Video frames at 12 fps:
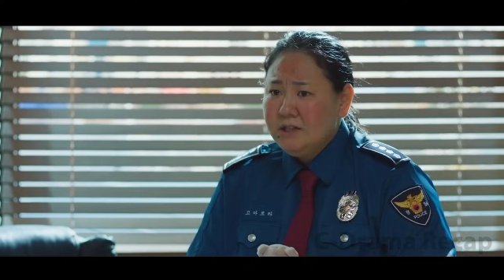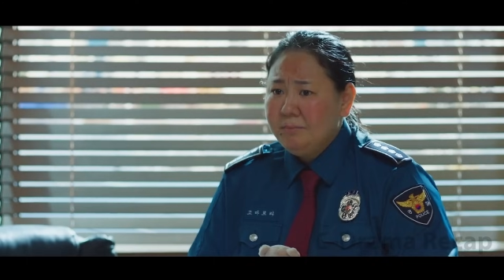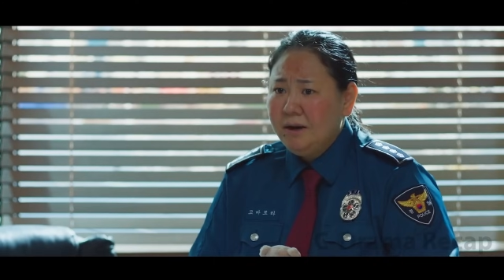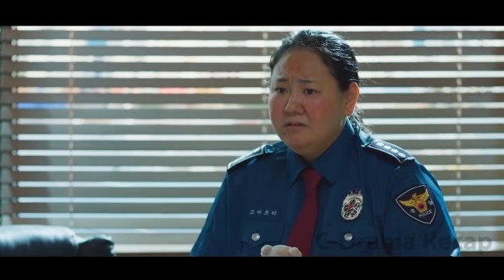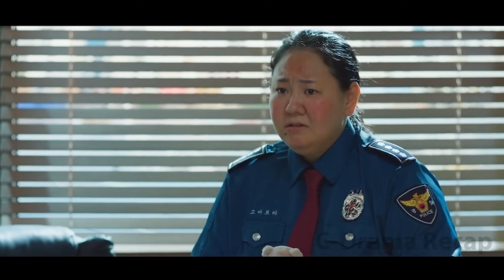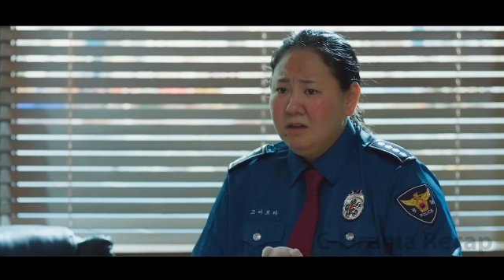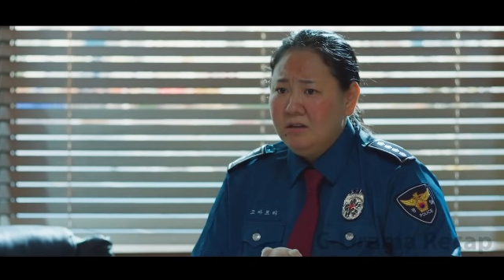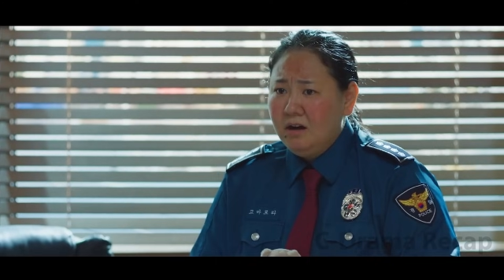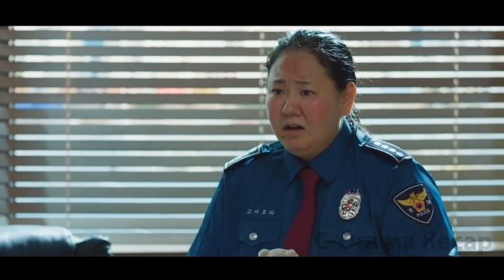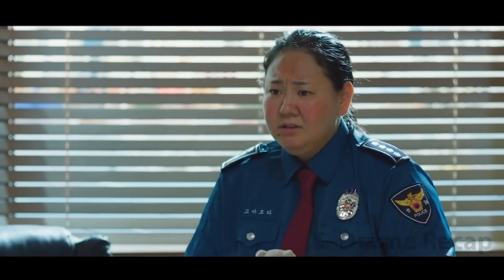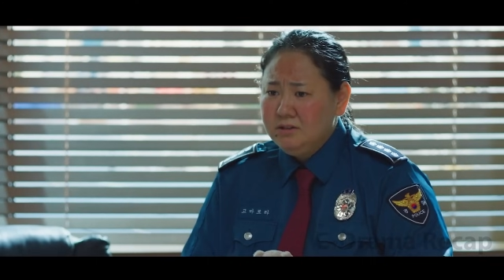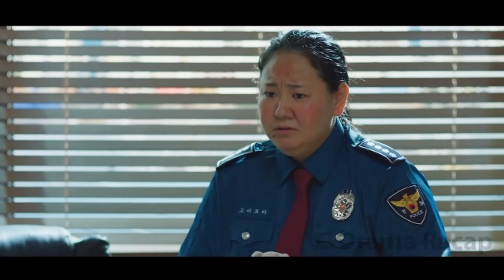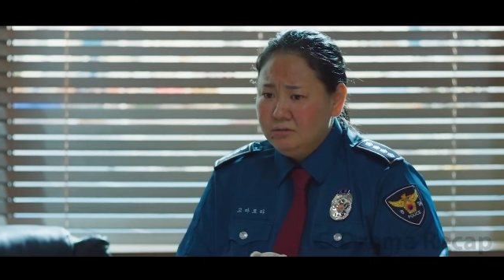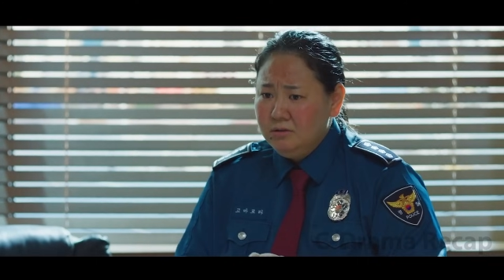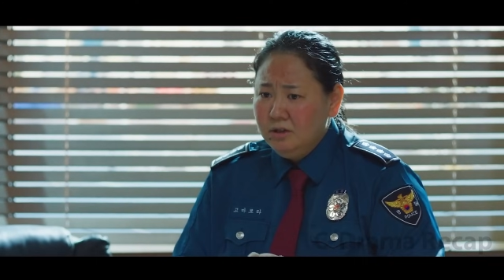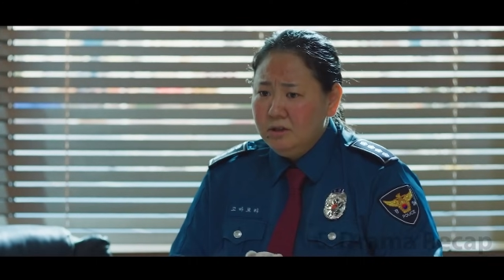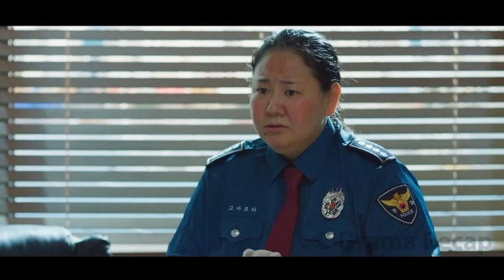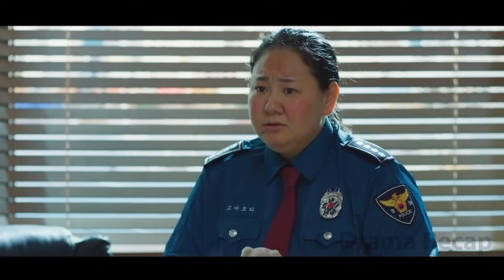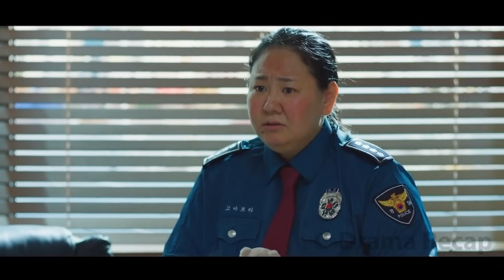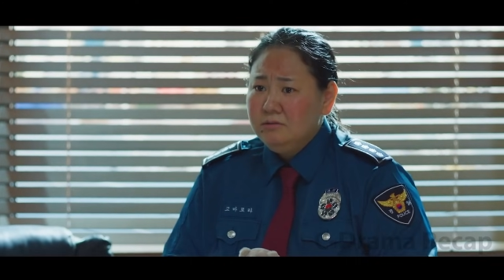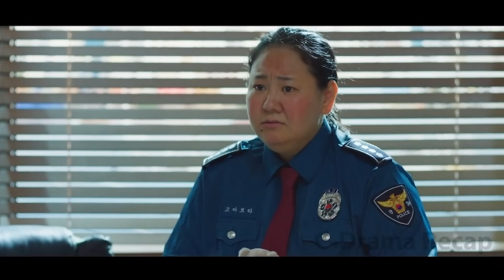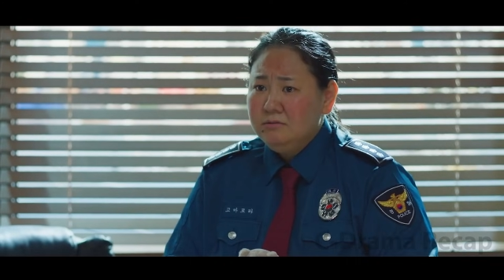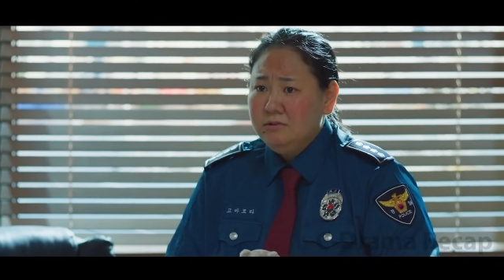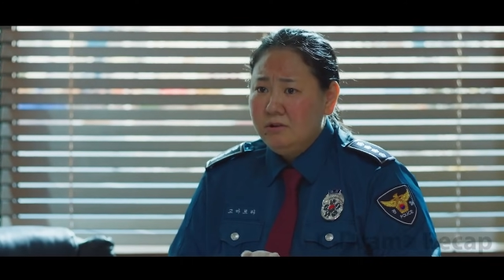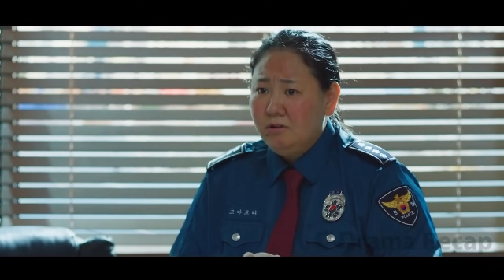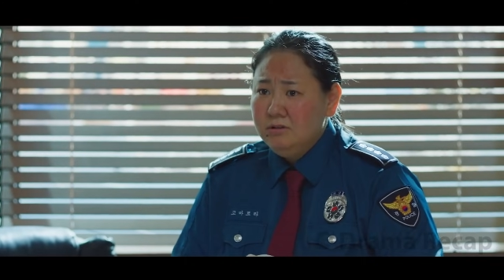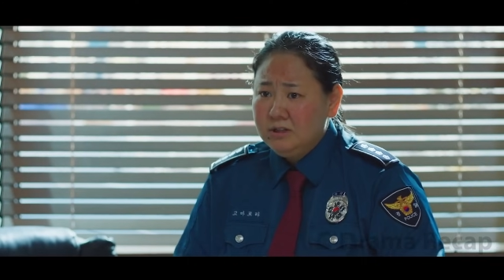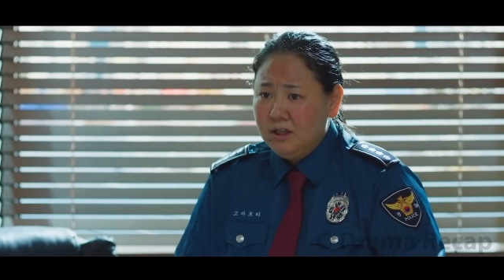but the chief, cautious and pragmatic,